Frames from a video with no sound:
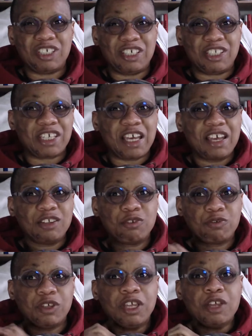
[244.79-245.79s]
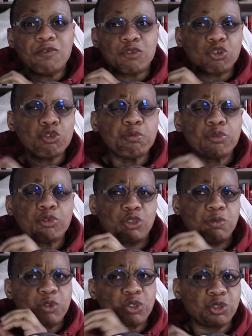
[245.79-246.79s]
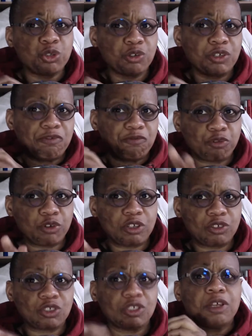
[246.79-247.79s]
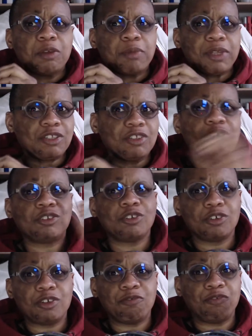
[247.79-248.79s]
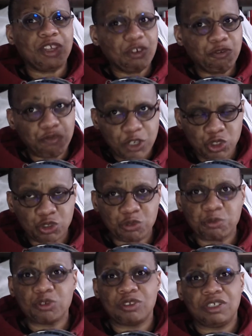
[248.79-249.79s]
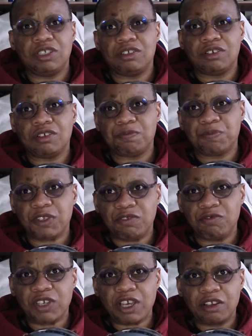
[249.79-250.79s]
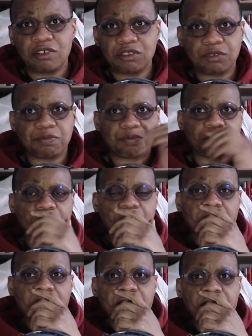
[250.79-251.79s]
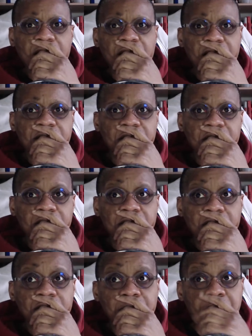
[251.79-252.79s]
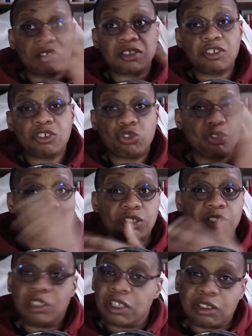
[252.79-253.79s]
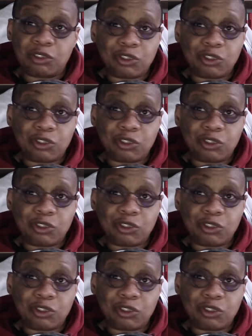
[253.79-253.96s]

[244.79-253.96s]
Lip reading: kind of, the group was obscure in France, but not very fashionable in the island. And basically, just it